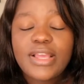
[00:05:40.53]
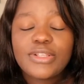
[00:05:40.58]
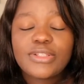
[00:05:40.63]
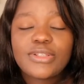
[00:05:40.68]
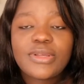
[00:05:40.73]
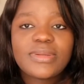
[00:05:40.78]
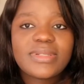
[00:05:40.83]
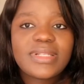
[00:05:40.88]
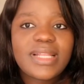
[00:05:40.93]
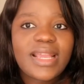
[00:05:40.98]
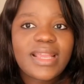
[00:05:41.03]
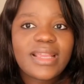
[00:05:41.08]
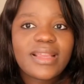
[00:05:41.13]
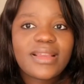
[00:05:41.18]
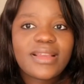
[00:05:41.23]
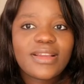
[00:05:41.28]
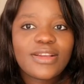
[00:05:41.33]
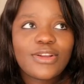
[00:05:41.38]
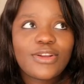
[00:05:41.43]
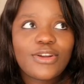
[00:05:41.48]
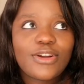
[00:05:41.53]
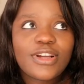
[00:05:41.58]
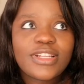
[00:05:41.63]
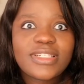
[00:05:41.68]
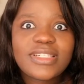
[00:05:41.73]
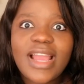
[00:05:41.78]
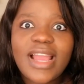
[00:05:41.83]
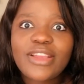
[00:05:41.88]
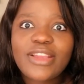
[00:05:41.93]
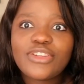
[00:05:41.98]
So I was like,
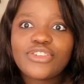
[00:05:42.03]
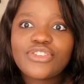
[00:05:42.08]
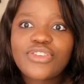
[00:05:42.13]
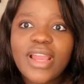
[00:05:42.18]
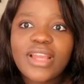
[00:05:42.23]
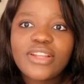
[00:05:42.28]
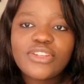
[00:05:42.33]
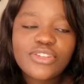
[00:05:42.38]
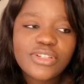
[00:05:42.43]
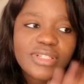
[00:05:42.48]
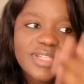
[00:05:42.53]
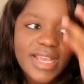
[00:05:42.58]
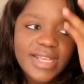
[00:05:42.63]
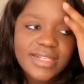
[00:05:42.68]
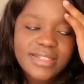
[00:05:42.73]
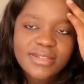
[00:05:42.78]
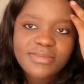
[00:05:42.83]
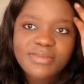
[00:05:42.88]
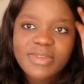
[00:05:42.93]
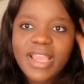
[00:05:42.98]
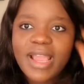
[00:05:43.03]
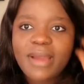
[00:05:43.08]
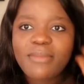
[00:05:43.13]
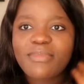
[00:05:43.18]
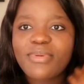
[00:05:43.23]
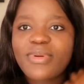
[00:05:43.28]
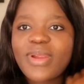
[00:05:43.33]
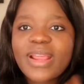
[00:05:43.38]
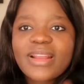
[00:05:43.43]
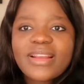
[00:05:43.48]
God, are you trying to test me?
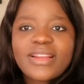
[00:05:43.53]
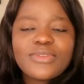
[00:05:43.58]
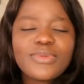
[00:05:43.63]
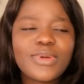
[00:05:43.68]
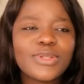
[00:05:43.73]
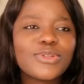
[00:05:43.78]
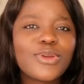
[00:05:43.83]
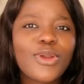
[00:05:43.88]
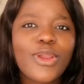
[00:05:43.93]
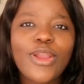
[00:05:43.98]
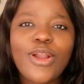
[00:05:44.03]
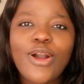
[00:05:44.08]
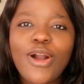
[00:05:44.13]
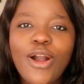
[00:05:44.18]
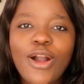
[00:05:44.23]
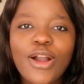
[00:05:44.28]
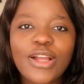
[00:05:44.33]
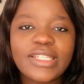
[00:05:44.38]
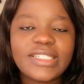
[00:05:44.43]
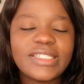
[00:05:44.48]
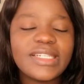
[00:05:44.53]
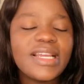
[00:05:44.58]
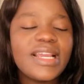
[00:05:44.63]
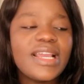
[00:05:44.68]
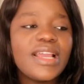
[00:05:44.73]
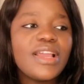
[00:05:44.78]
I'm pregnant, what's going on?